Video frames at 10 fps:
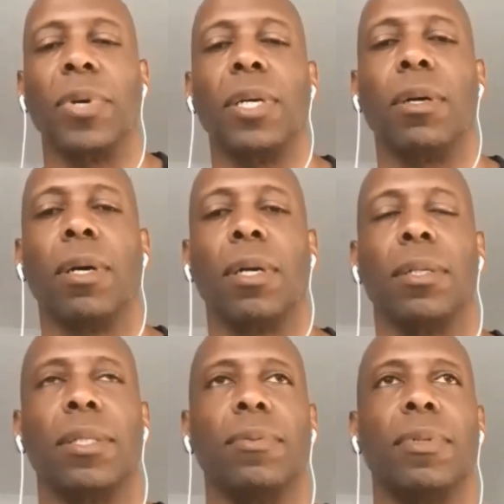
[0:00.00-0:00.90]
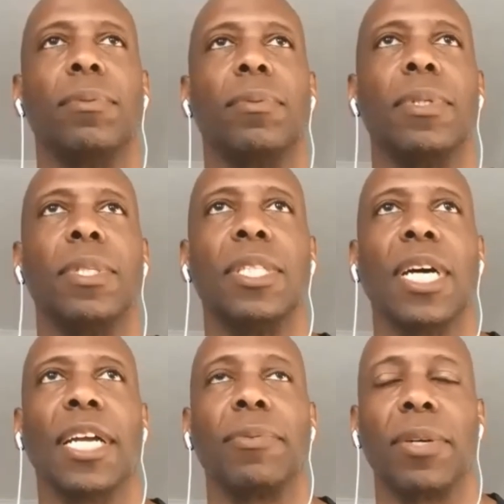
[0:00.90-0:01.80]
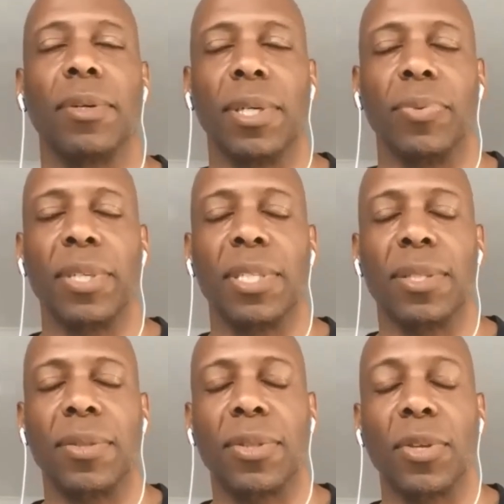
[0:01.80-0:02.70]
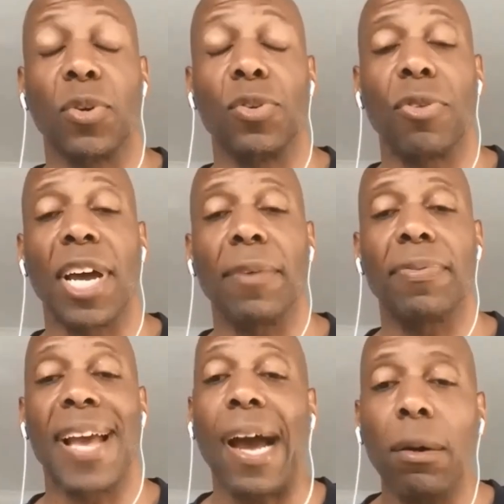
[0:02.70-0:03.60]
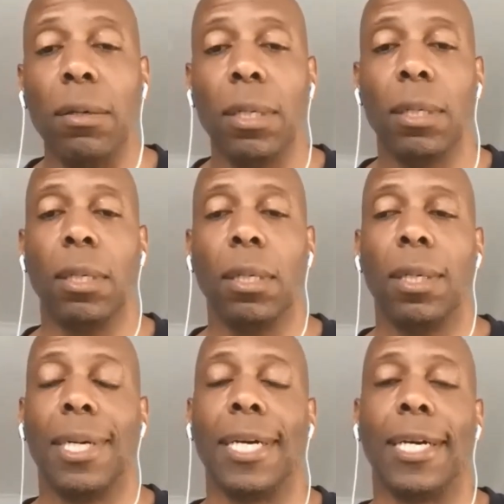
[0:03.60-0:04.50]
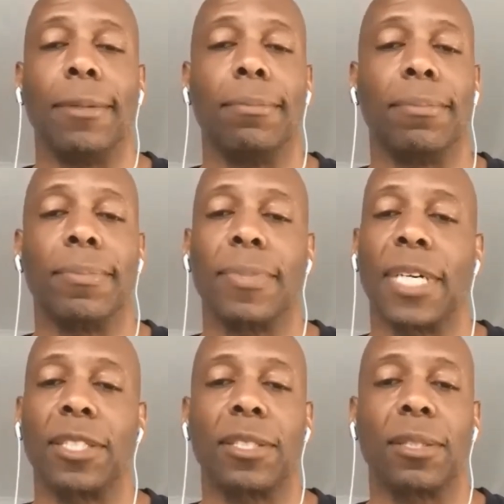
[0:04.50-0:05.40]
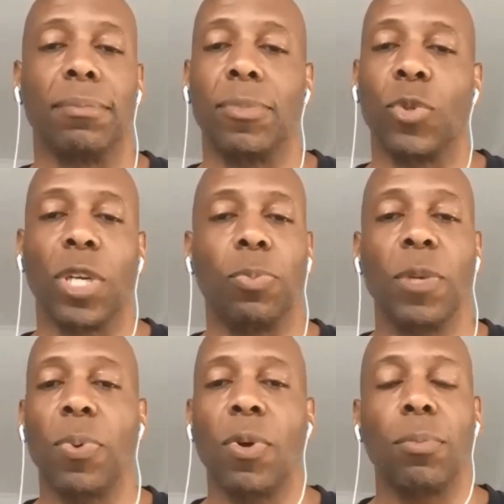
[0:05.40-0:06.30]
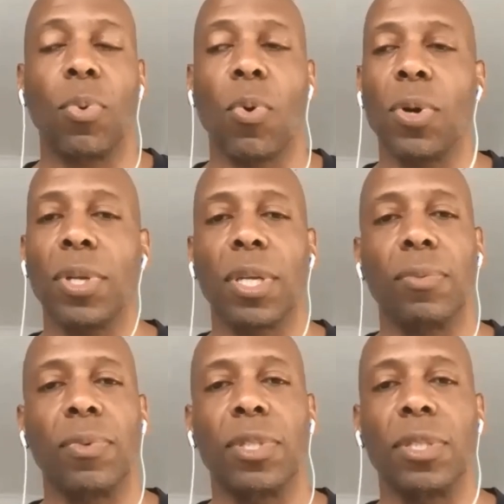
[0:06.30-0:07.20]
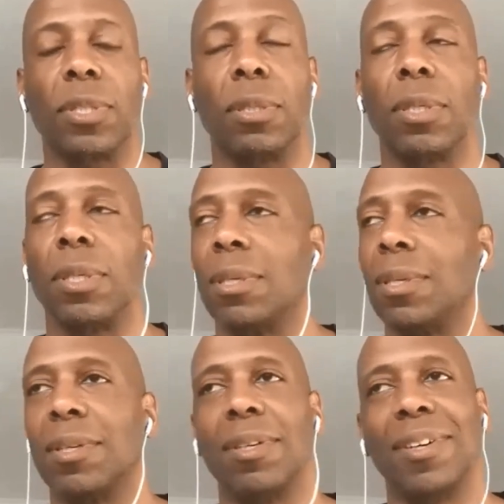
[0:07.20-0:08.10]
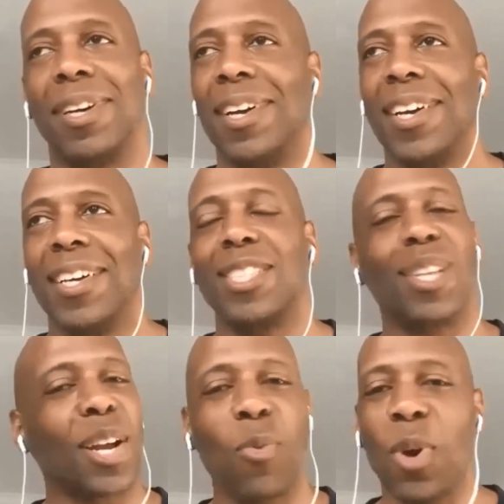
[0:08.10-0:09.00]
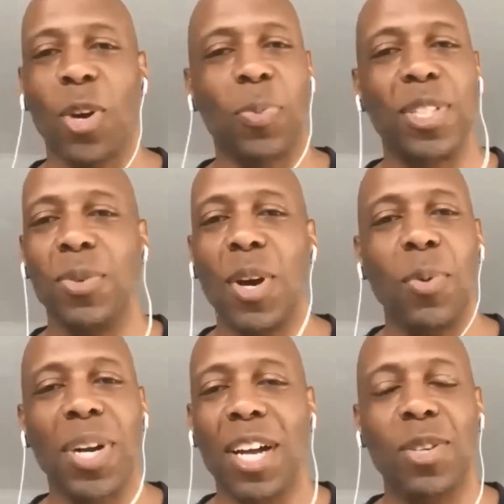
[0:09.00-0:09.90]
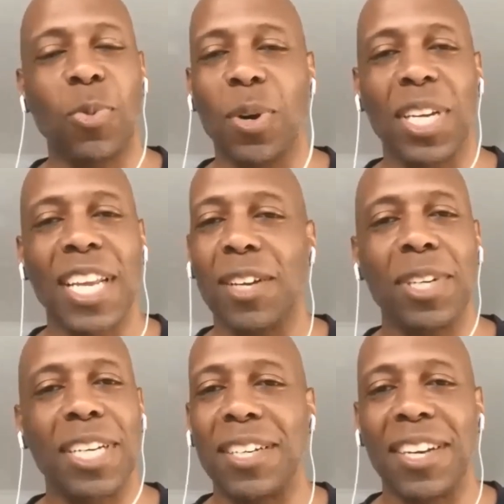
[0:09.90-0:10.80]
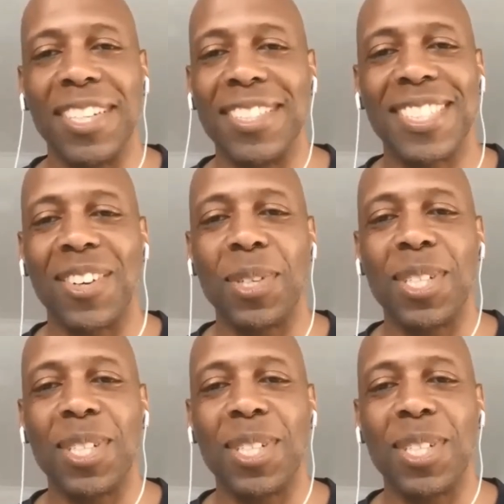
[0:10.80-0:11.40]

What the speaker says: We're designing. We're in the third draft now. Got some great people on board, and we're just it's a lot of work, but without the work, it ain't gonna get done. So we're just